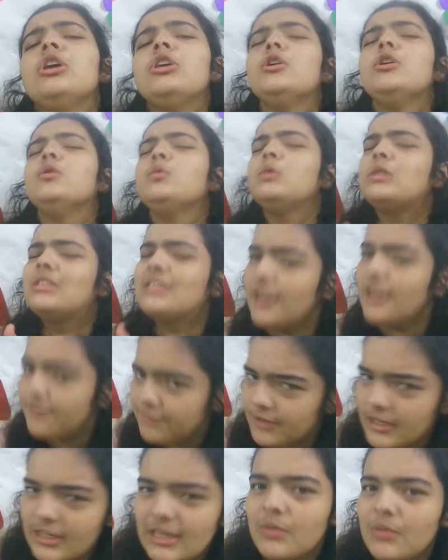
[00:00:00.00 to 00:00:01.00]
You
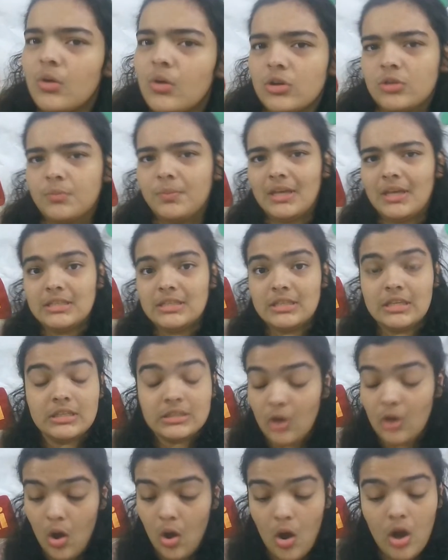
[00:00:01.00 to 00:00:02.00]
definitely want to place this
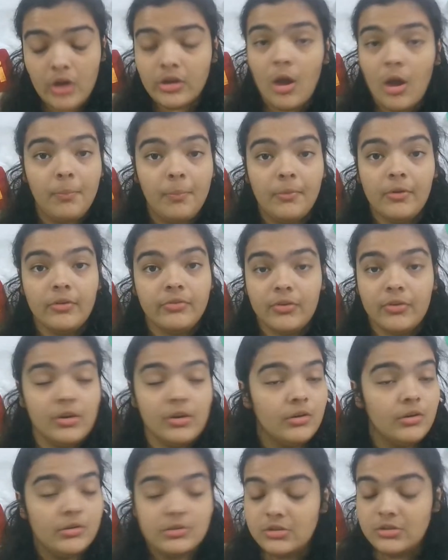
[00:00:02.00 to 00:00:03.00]
on your portfolio.